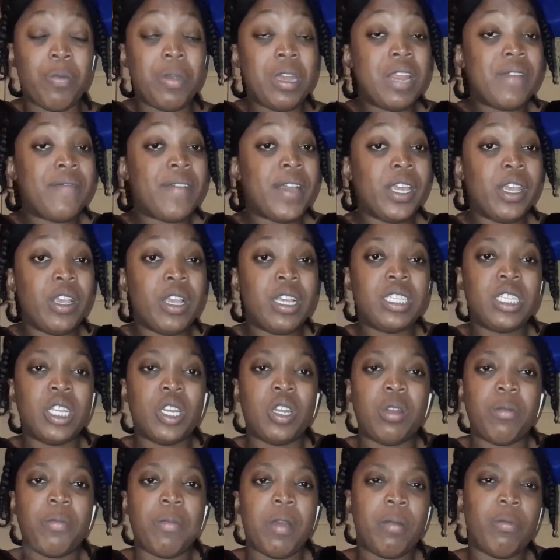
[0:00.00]
Me never hear you say
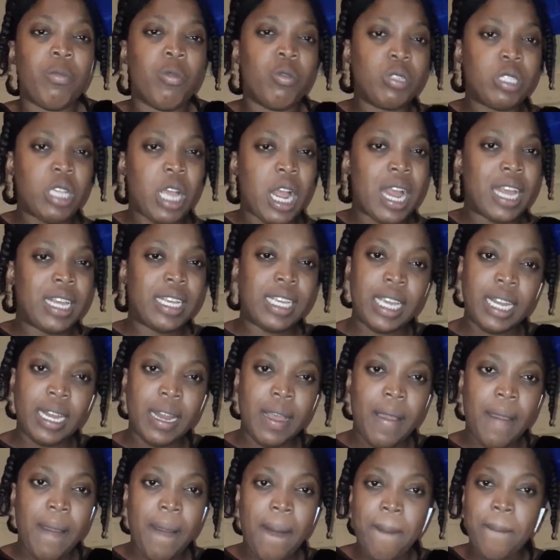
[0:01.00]
nothing bad about her yet,
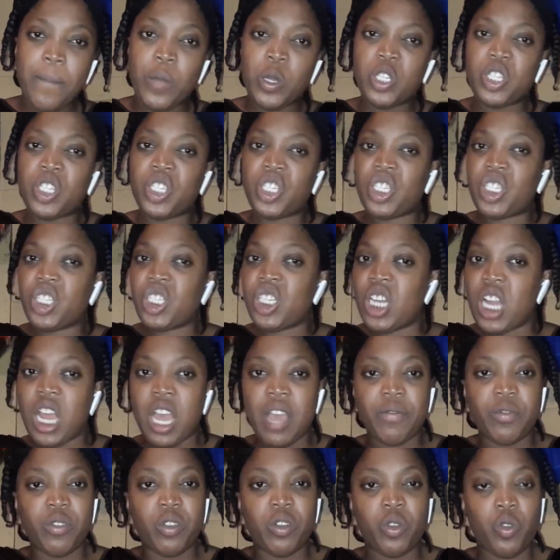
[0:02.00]
but she
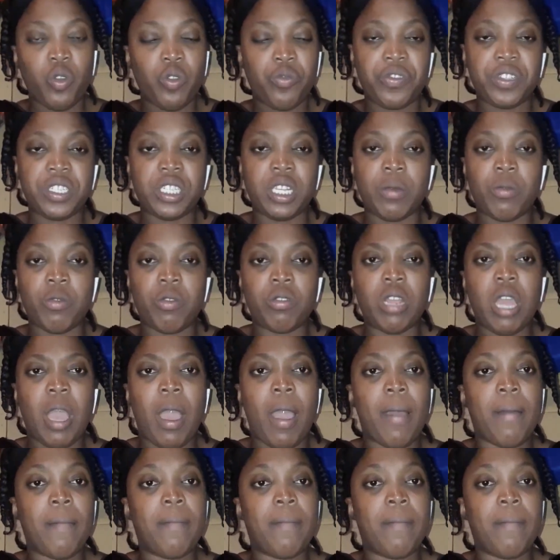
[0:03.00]
not have nothing good for say about her.